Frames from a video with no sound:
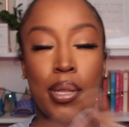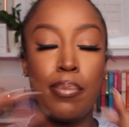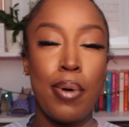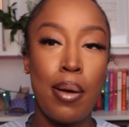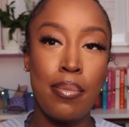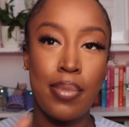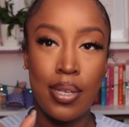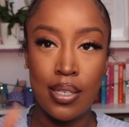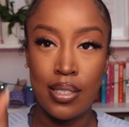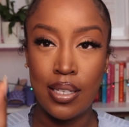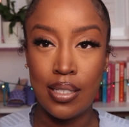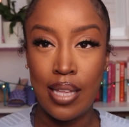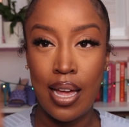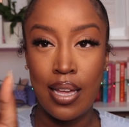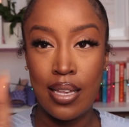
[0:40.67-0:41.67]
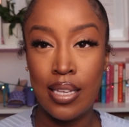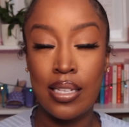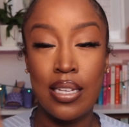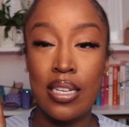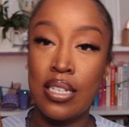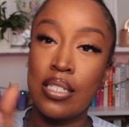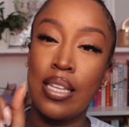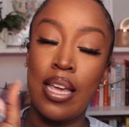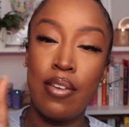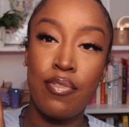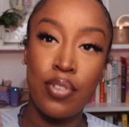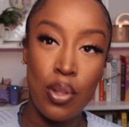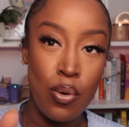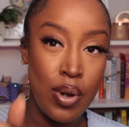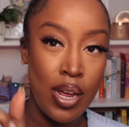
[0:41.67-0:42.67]
the problem is that it is a
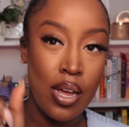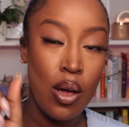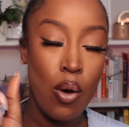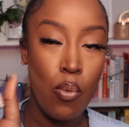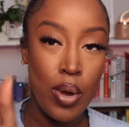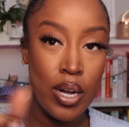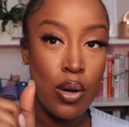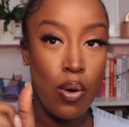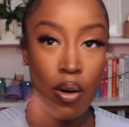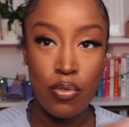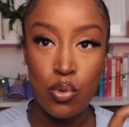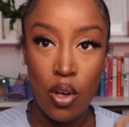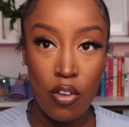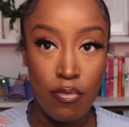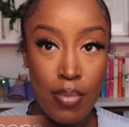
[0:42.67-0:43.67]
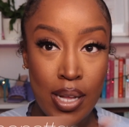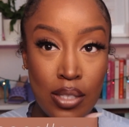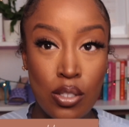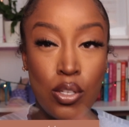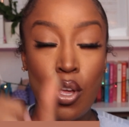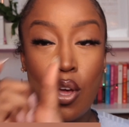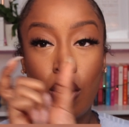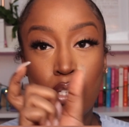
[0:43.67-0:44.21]
floating window of 12 months.